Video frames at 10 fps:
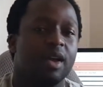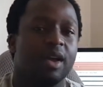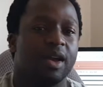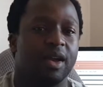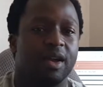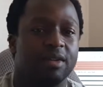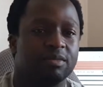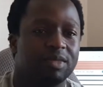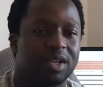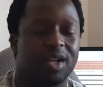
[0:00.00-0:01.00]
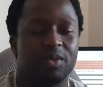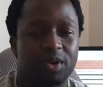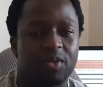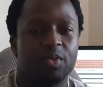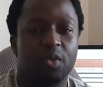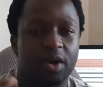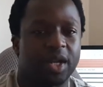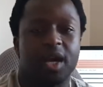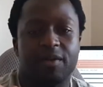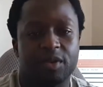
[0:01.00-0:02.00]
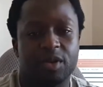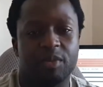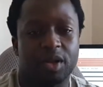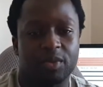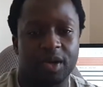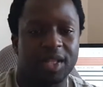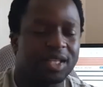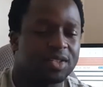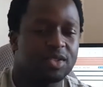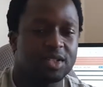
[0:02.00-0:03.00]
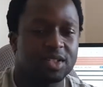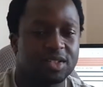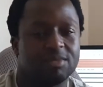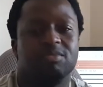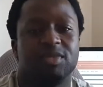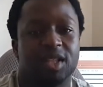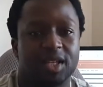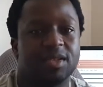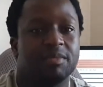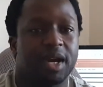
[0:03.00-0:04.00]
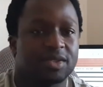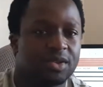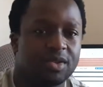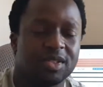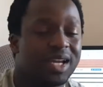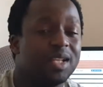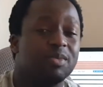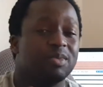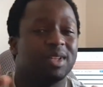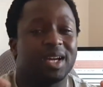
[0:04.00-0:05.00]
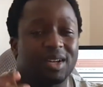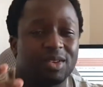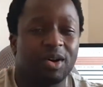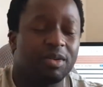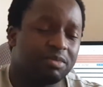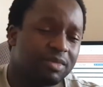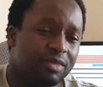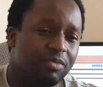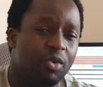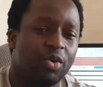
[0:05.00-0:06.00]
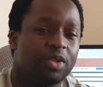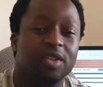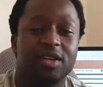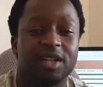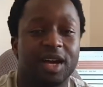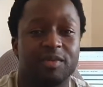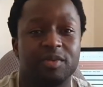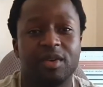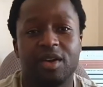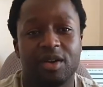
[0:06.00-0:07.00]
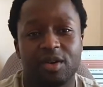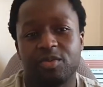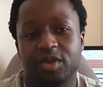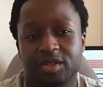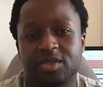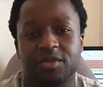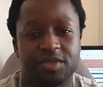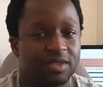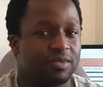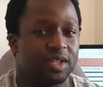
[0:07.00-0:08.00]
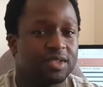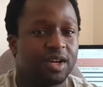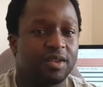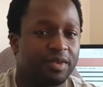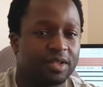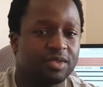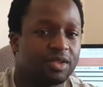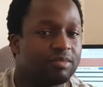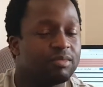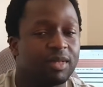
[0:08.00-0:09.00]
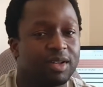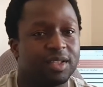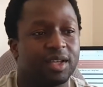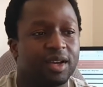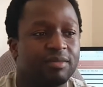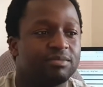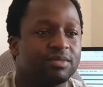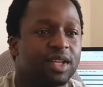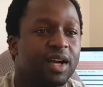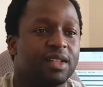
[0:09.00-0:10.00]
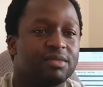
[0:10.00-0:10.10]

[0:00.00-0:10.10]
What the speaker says: And you kind of work it out for your body weight. And that's usually like the max dose. Any, like a lot more, you can have risk of severe side effects. So yeah, I